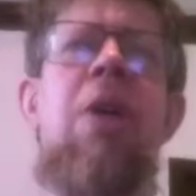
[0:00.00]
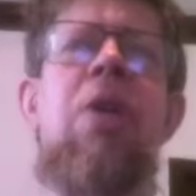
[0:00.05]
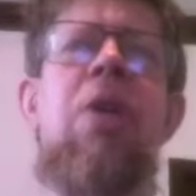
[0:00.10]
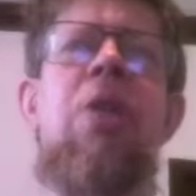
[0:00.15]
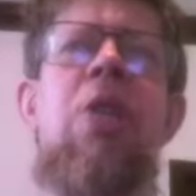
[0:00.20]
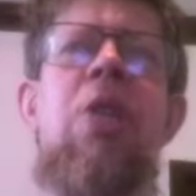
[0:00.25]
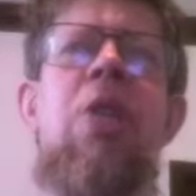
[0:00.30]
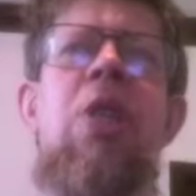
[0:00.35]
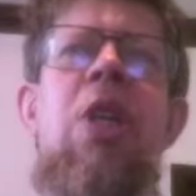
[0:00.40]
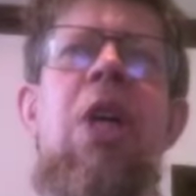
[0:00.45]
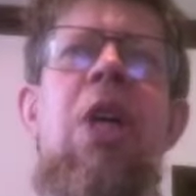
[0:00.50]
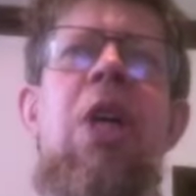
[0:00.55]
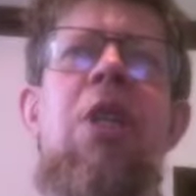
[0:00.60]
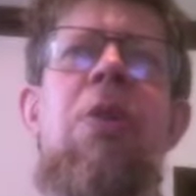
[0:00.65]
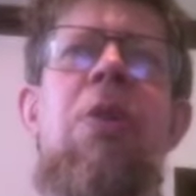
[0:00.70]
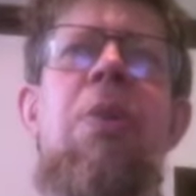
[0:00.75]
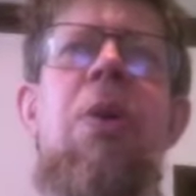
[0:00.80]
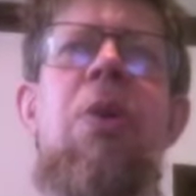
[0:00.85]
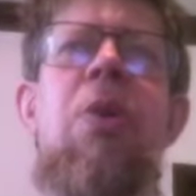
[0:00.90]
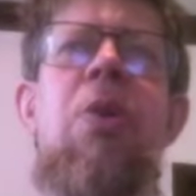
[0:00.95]
I was just going to
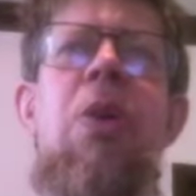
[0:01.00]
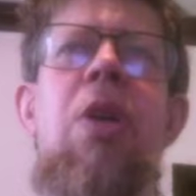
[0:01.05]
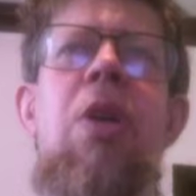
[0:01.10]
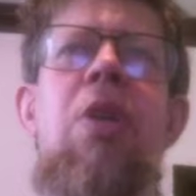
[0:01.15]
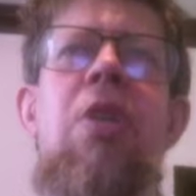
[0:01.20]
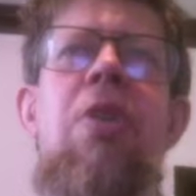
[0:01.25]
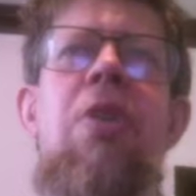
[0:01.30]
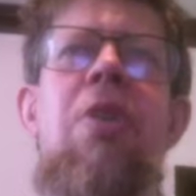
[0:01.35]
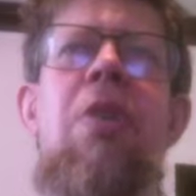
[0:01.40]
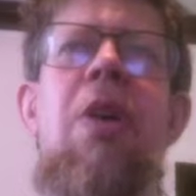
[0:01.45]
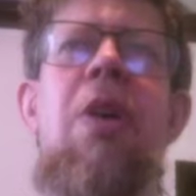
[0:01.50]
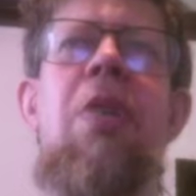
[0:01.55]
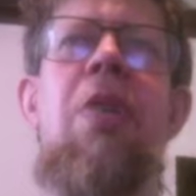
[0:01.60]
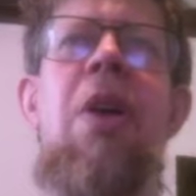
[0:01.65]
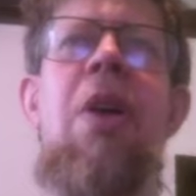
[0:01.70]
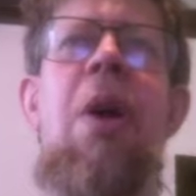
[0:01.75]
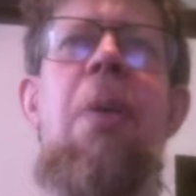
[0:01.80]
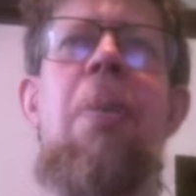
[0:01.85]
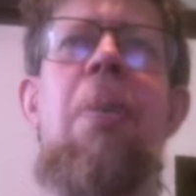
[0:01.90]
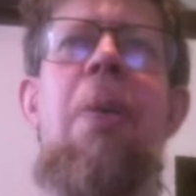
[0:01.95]
ask you about the Crown Shift cover
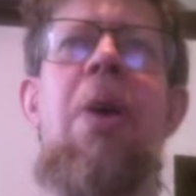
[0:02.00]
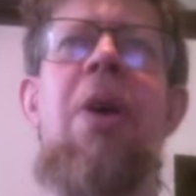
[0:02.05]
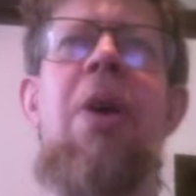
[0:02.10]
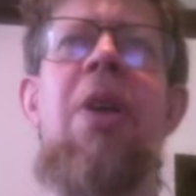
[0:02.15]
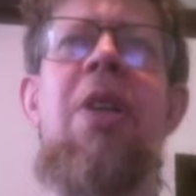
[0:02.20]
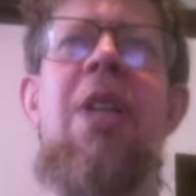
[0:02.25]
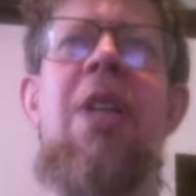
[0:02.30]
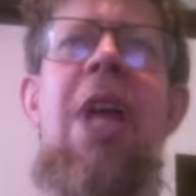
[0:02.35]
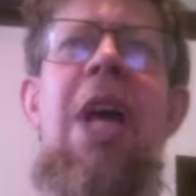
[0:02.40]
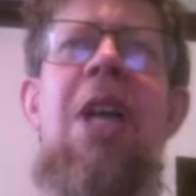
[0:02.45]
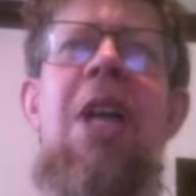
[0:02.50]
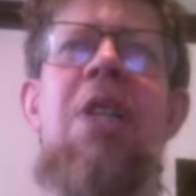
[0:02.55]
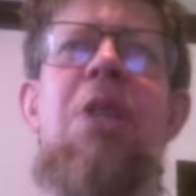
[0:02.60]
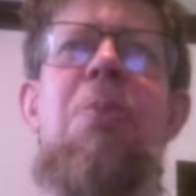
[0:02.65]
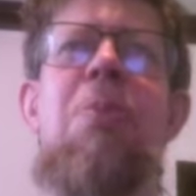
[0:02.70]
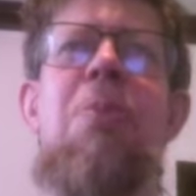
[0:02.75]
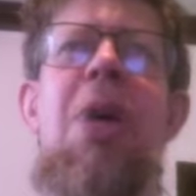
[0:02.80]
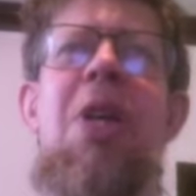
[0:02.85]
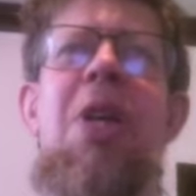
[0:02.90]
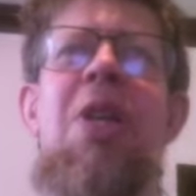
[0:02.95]
album art
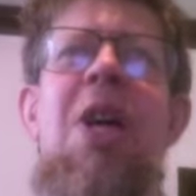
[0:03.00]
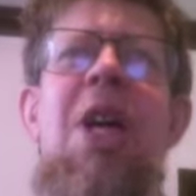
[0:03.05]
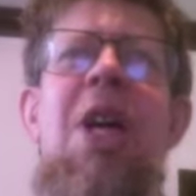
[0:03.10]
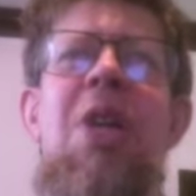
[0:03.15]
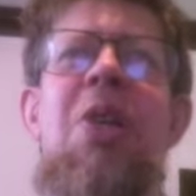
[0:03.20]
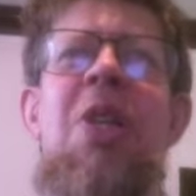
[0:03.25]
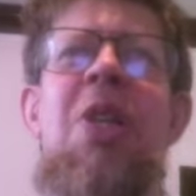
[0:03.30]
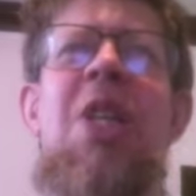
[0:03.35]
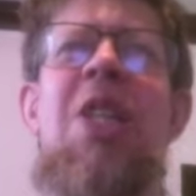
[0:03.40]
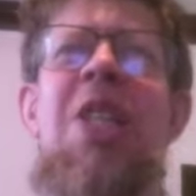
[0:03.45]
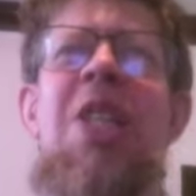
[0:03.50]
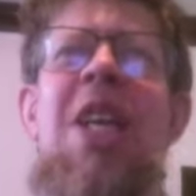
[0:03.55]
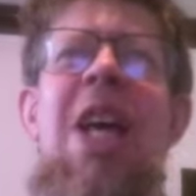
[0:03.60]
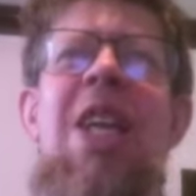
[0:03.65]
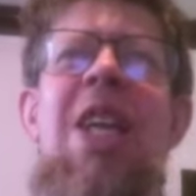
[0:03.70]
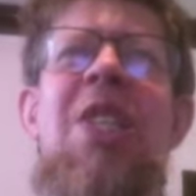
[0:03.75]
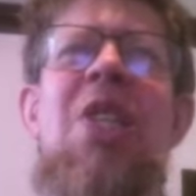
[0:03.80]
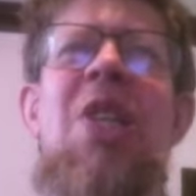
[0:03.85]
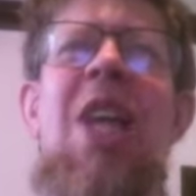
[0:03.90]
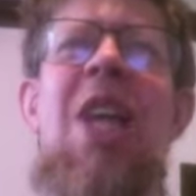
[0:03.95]
next, but I don't need to
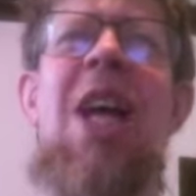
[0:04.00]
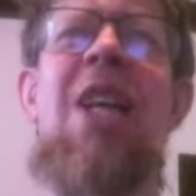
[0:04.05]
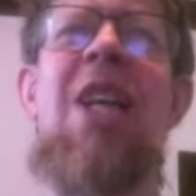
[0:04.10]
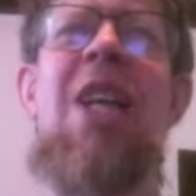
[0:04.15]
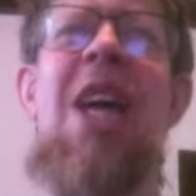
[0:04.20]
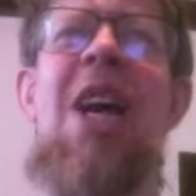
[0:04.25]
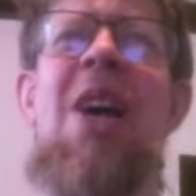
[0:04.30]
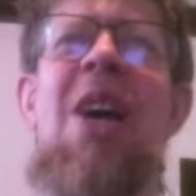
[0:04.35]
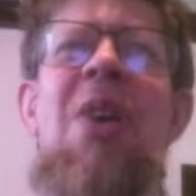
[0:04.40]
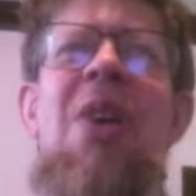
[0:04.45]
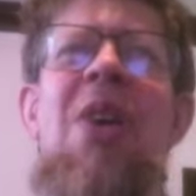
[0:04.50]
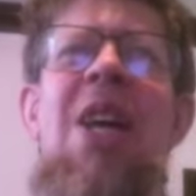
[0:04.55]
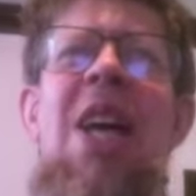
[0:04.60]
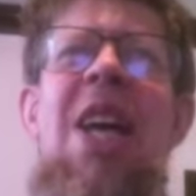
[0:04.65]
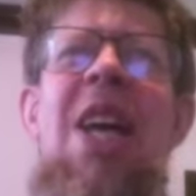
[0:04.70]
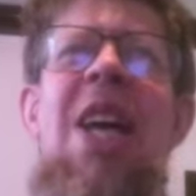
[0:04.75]
answer that now.